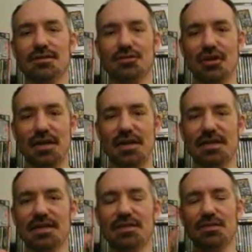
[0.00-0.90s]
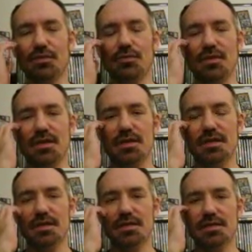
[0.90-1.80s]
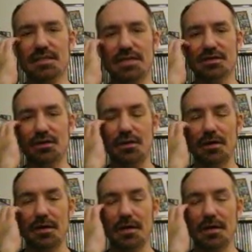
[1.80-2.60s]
trying to get into the center.